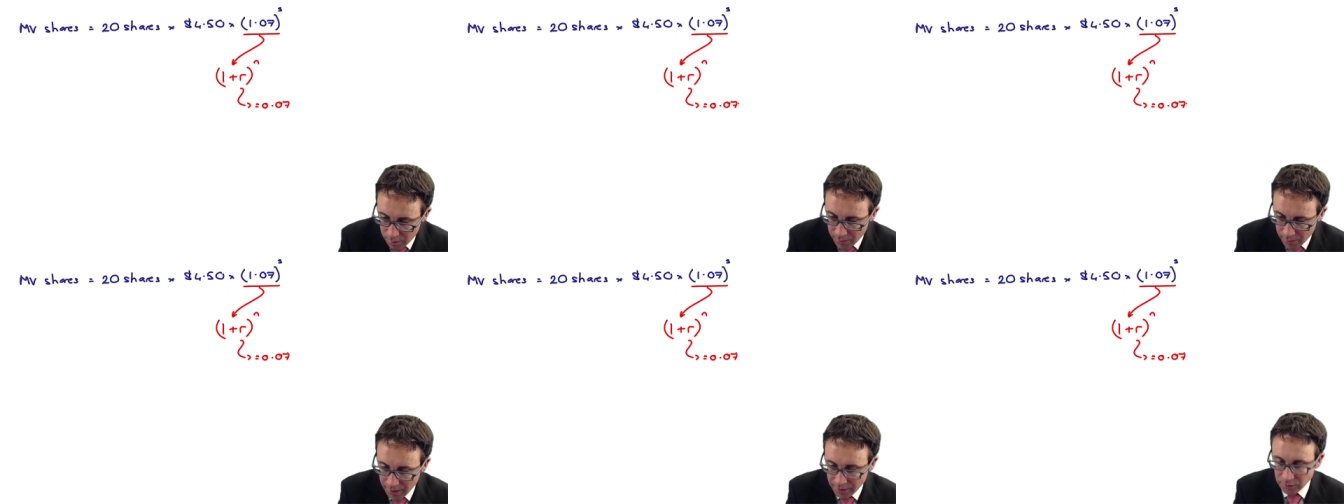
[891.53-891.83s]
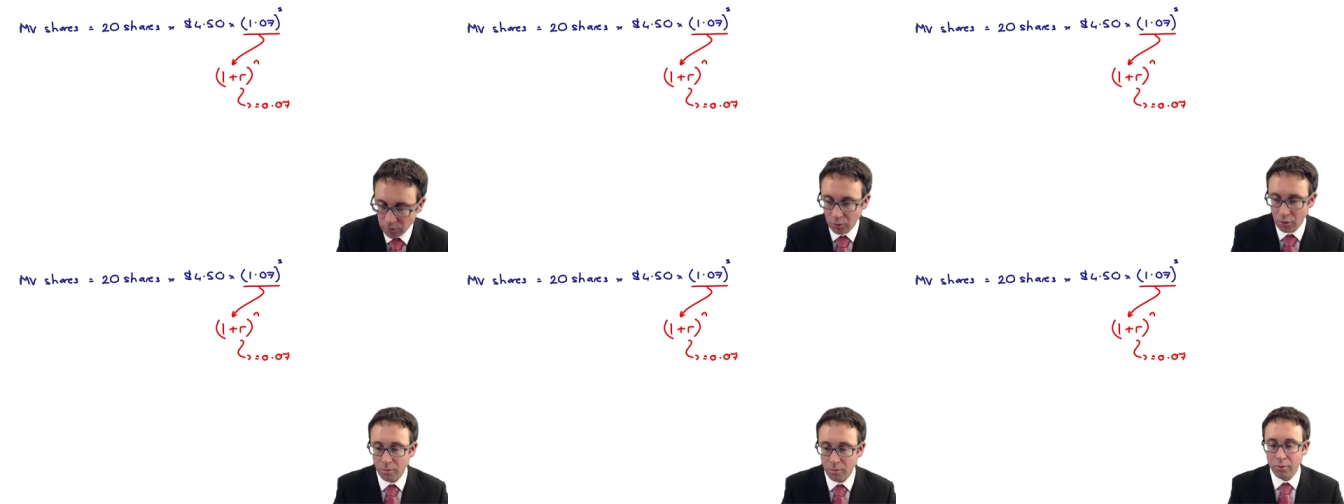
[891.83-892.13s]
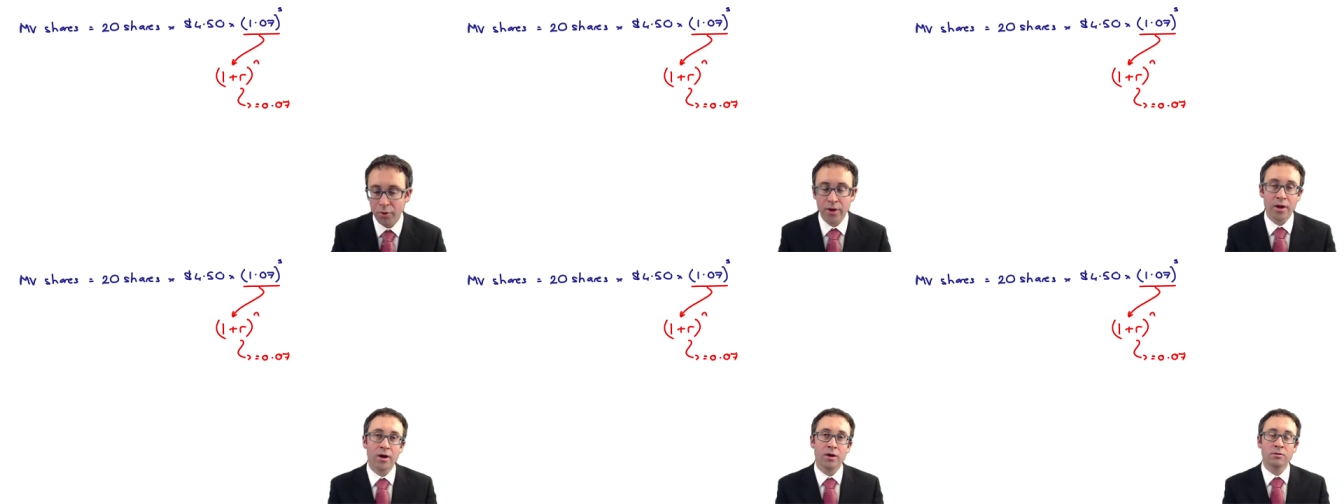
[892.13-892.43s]
And that's
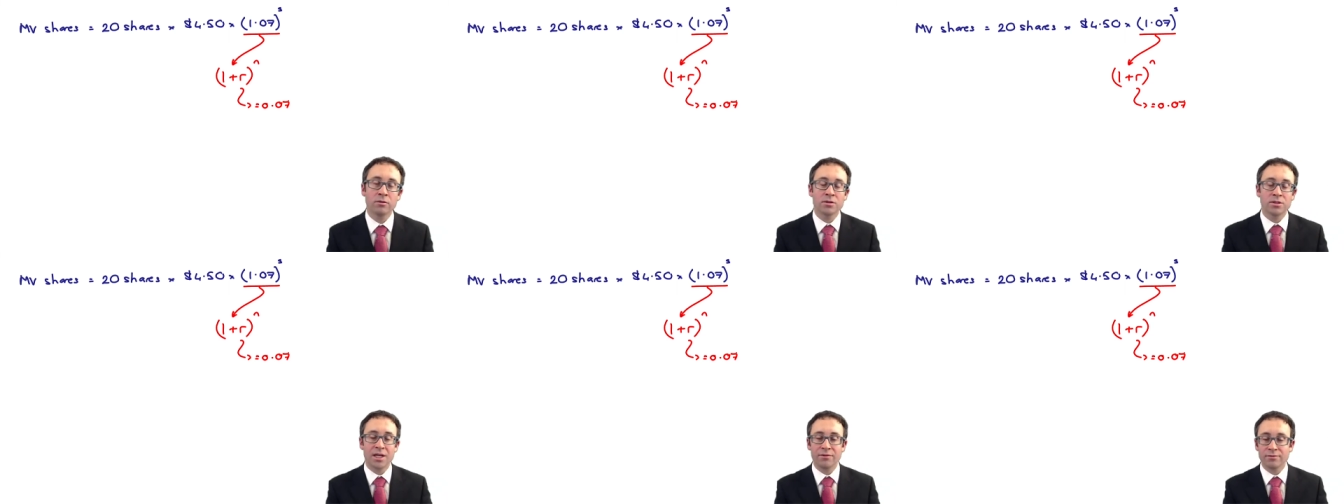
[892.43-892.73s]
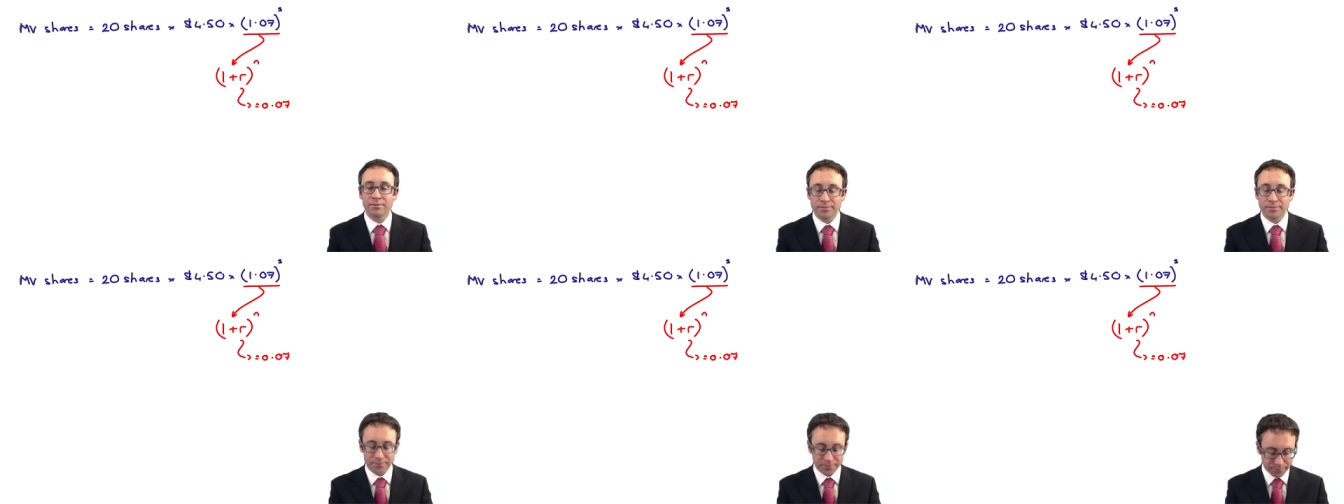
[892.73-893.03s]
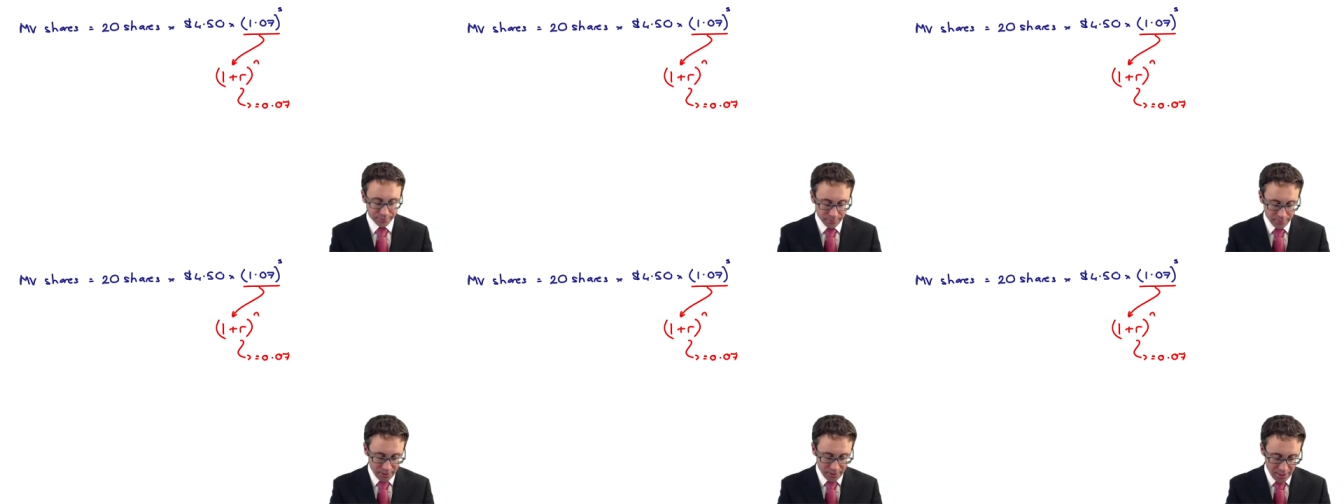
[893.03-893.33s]
0.07.
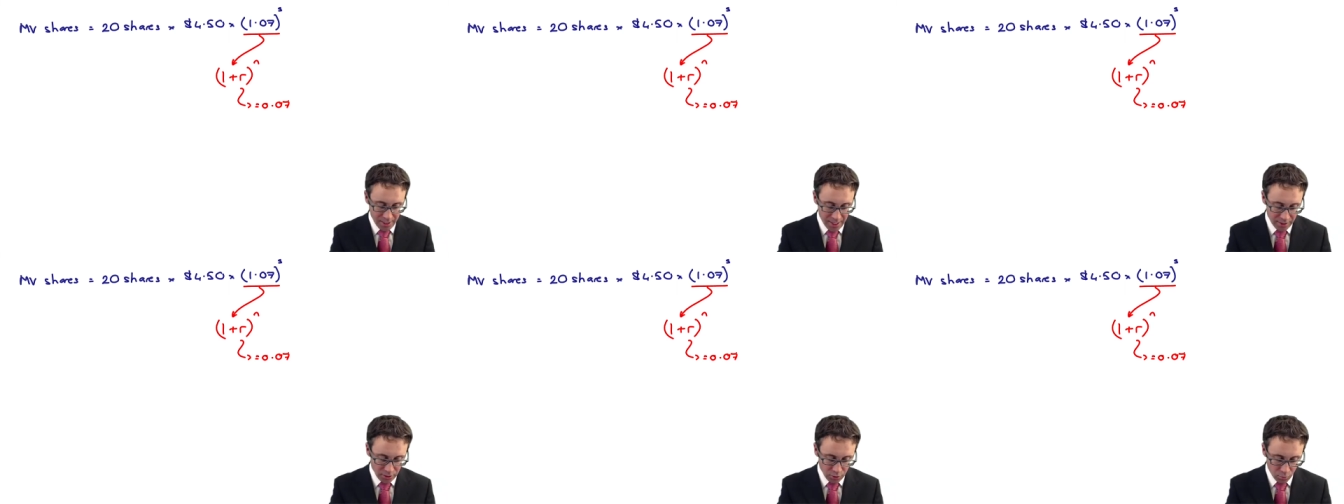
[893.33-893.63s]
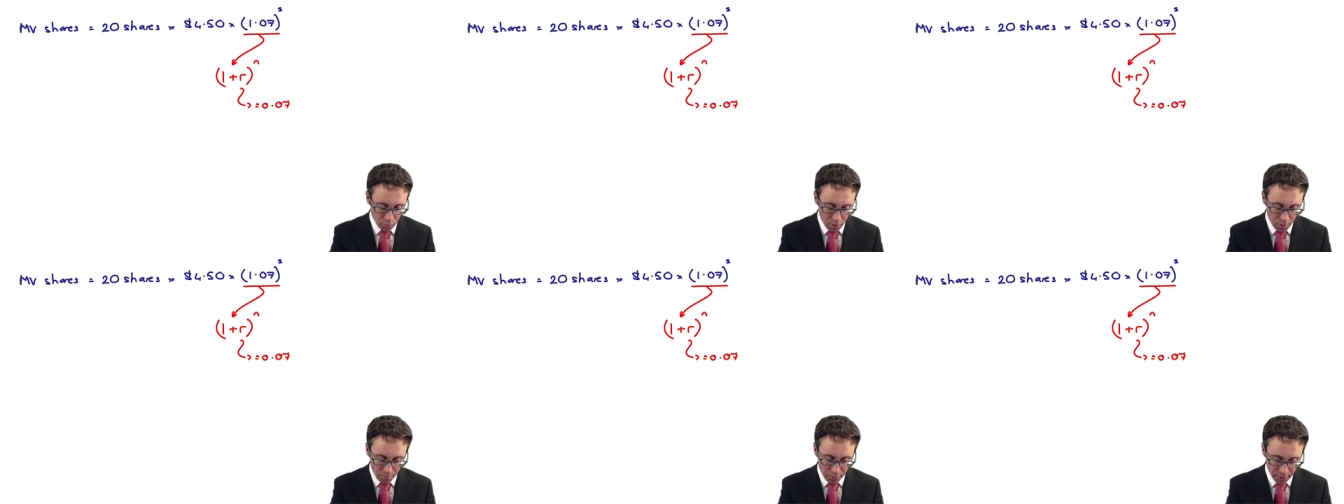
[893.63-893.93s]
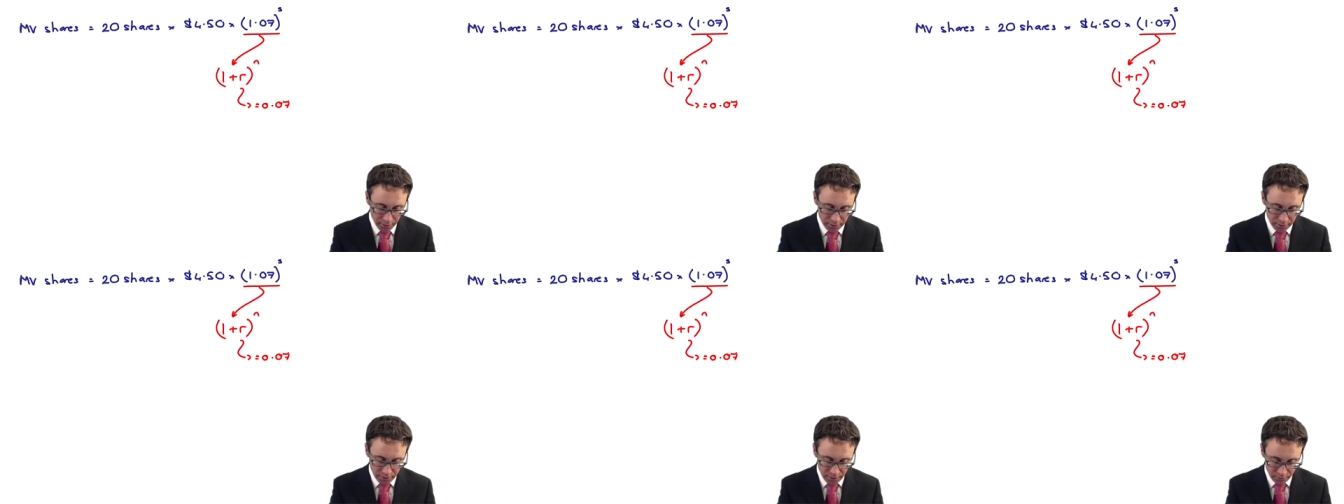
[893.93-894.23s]
Okay, so
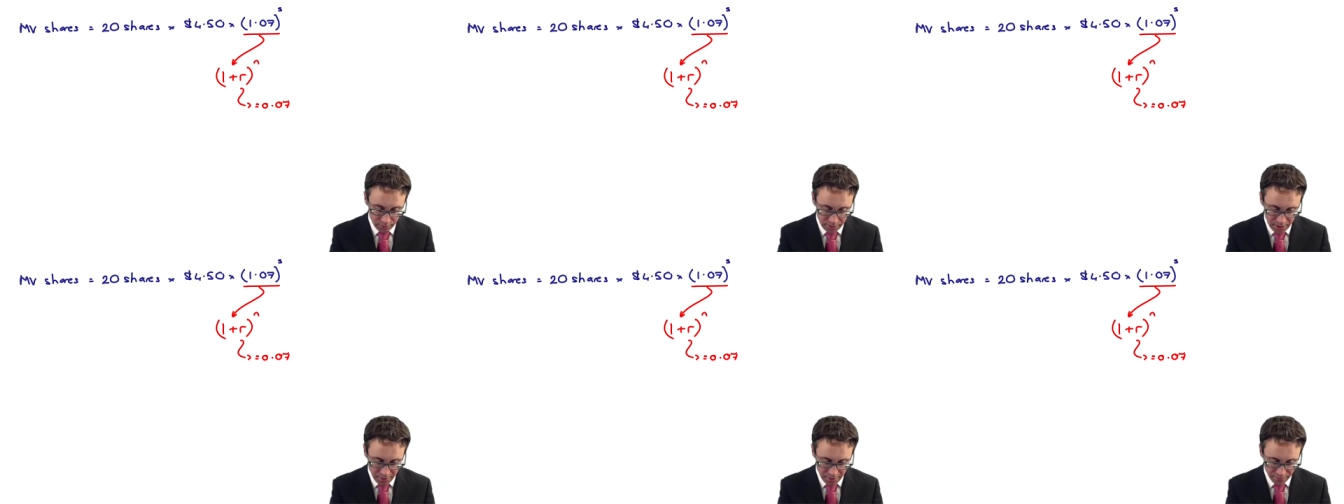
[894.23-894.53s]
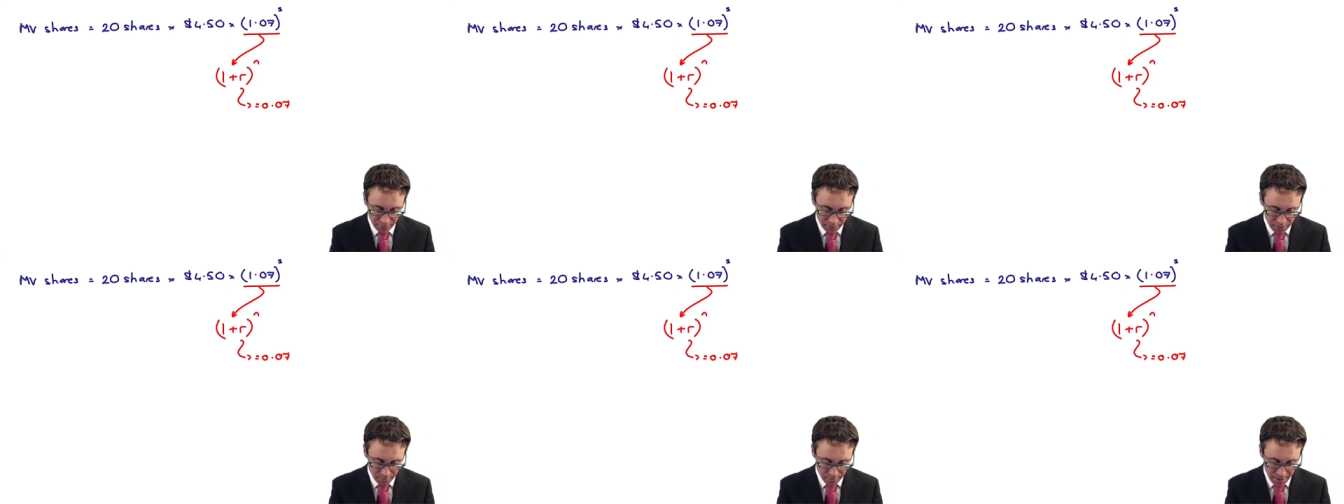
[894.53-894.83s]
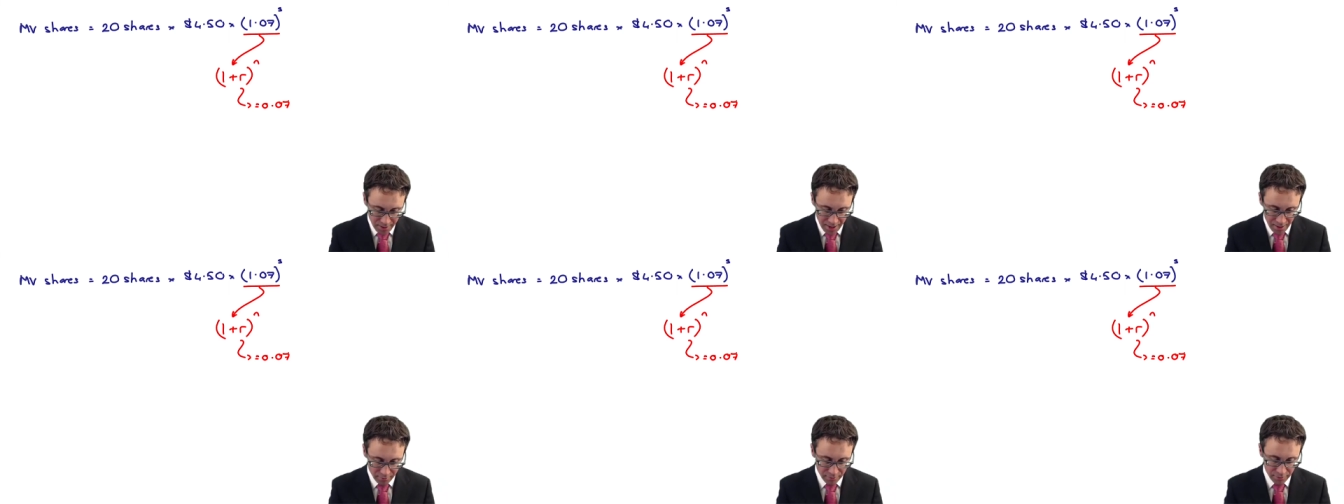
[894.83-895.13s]
1.07 to the
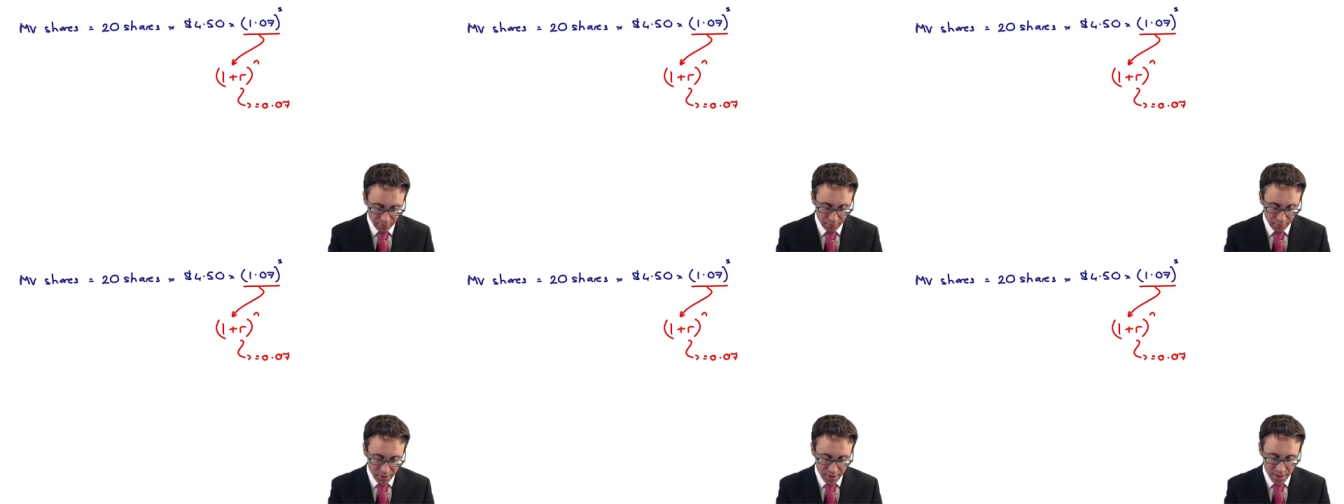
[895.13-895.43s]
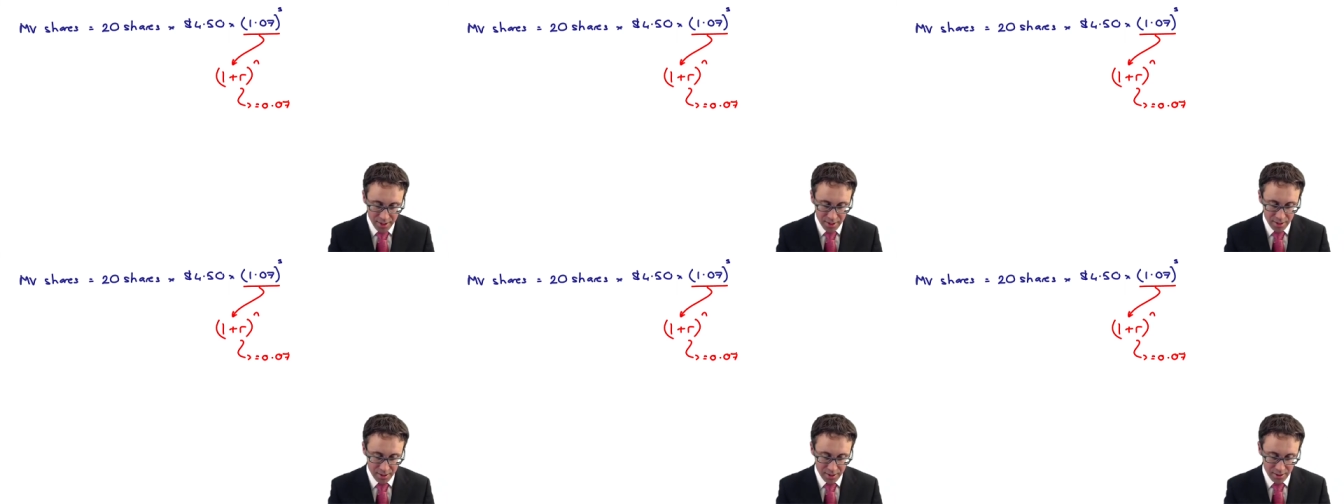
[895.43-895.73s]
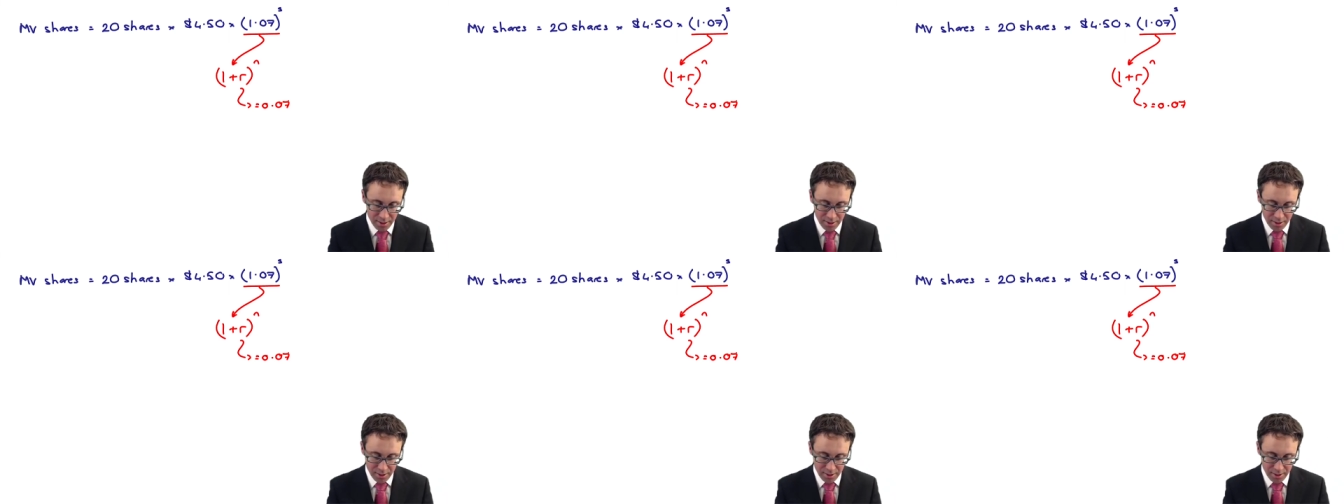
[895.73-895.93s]
power of 3